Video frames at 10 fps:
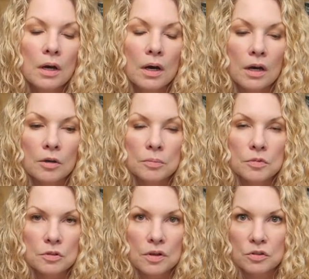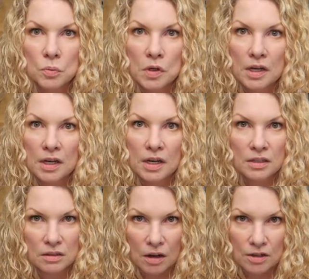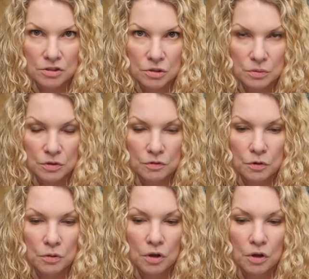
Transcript: Um, so that's why I did not start with a phone.